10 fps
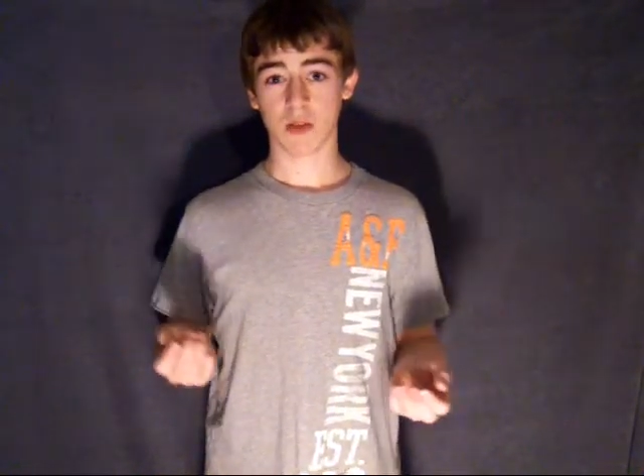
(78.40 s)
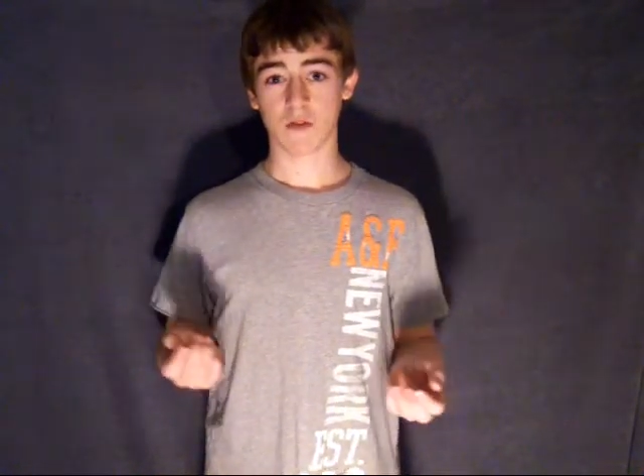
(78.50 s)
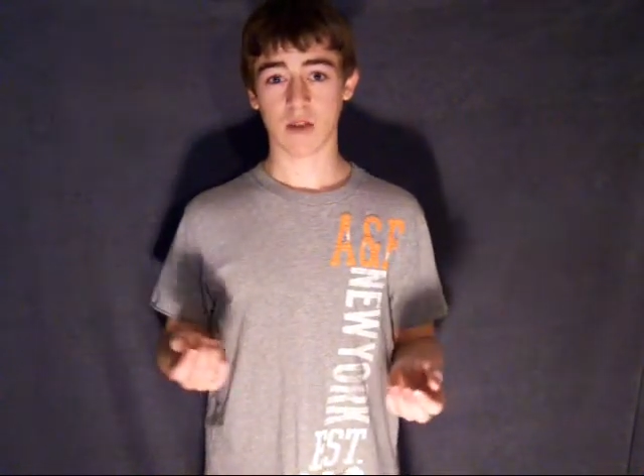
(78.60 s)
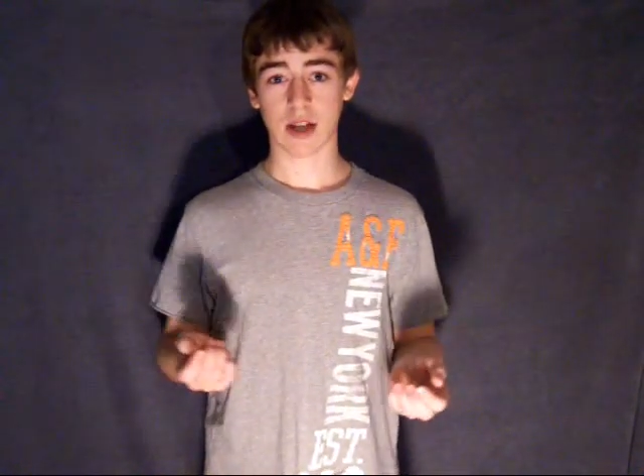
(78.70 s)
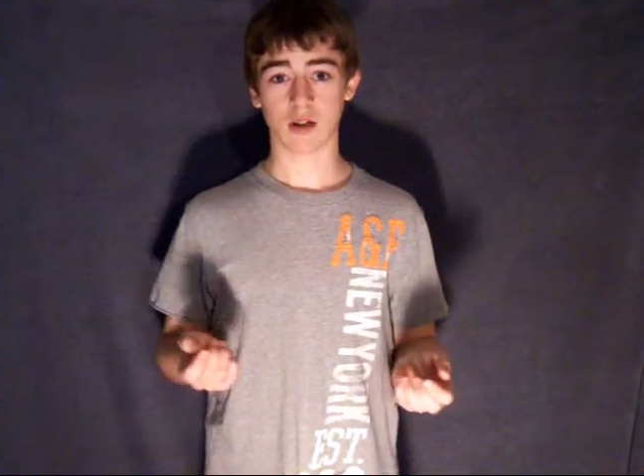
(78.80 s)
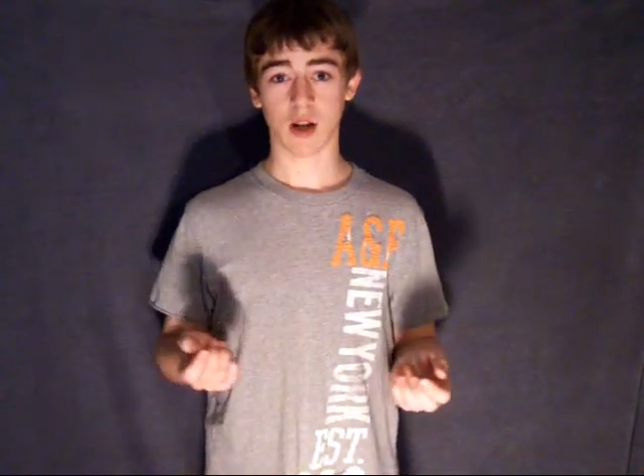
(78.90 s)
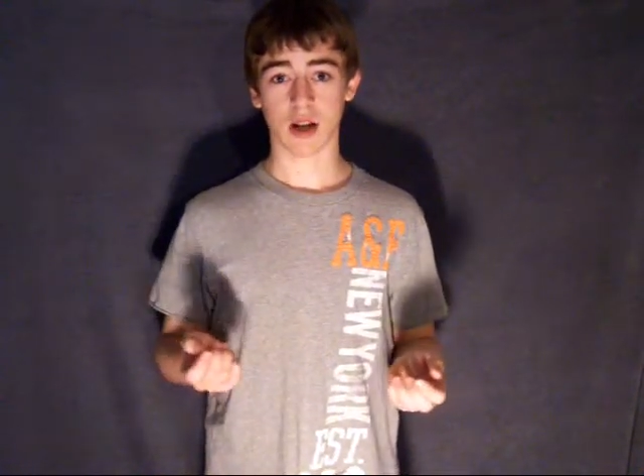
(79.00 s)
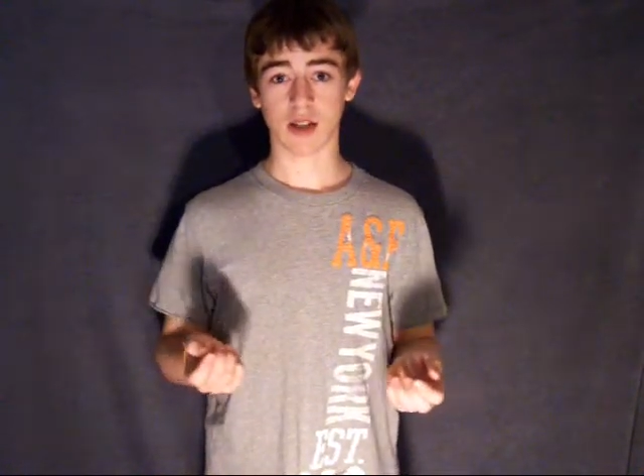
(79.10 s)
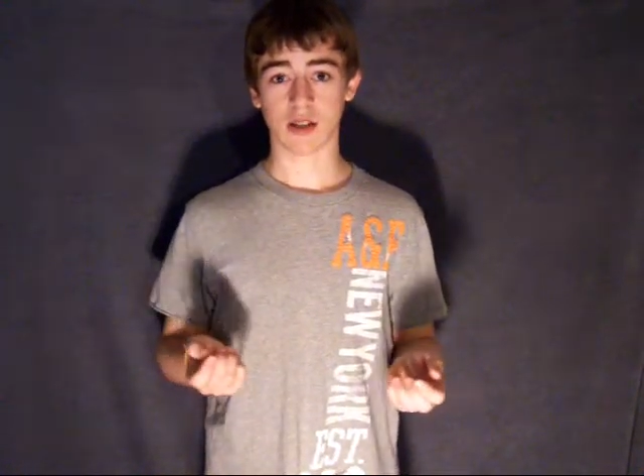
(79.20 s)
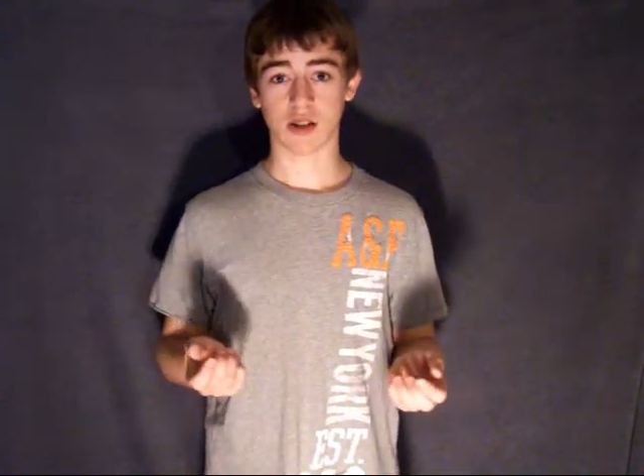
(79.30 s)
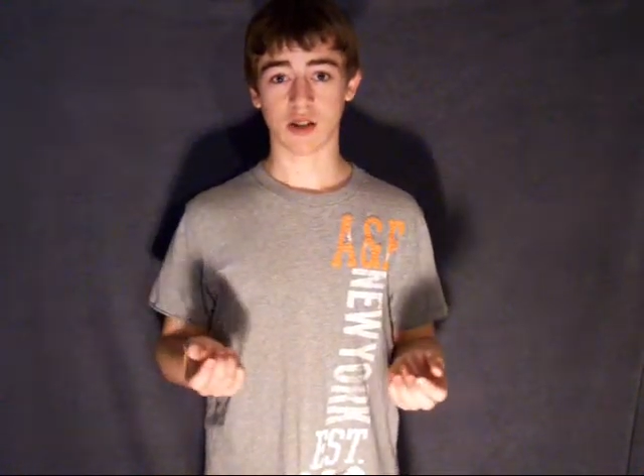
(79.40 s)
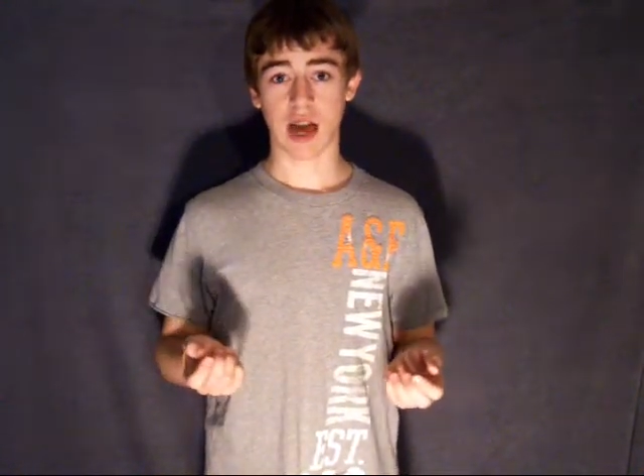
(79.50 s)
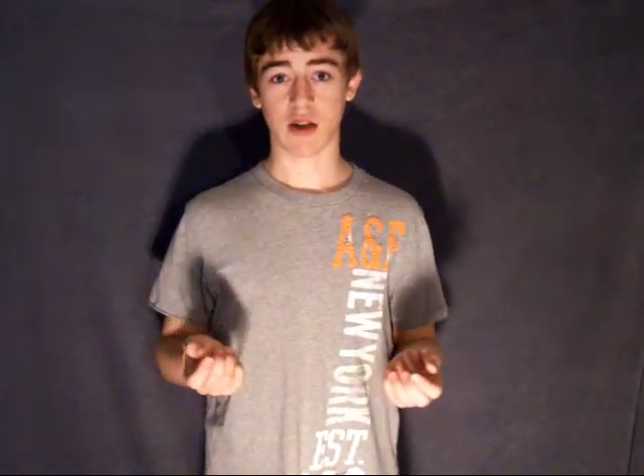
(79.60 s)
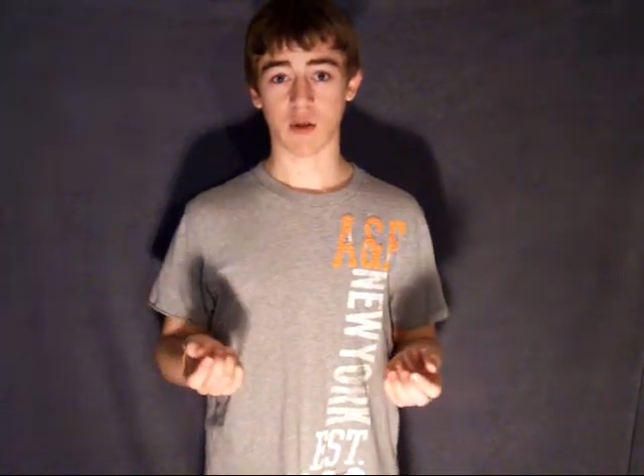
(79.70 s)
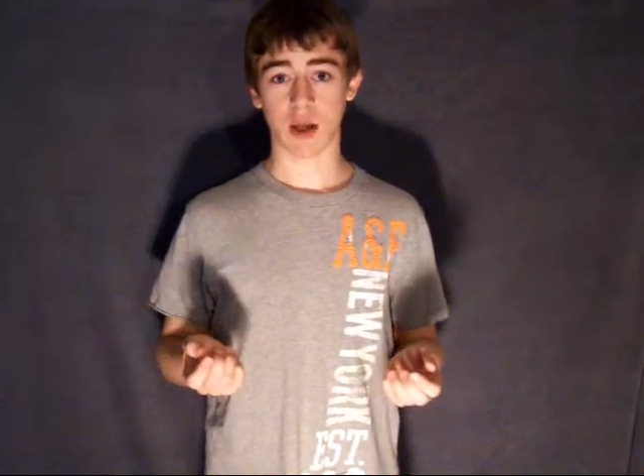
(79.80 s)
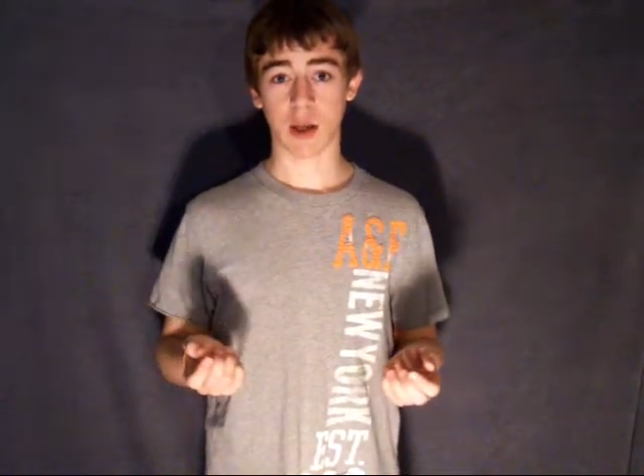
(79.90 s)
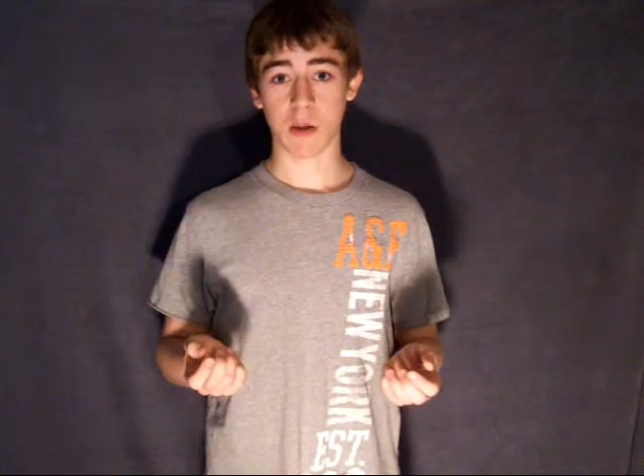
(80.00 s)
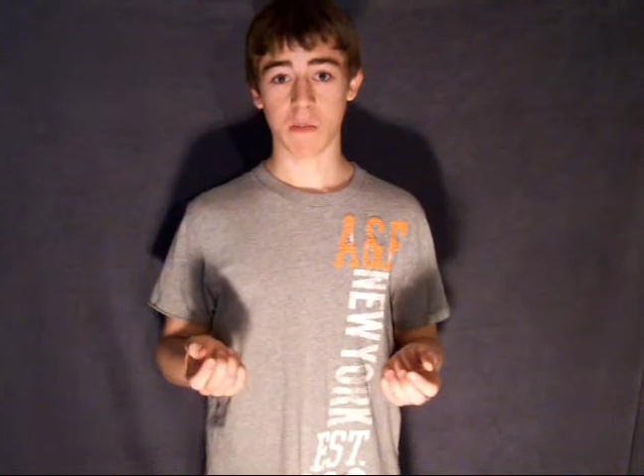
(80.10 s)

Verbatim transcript: find it a lot easier that way.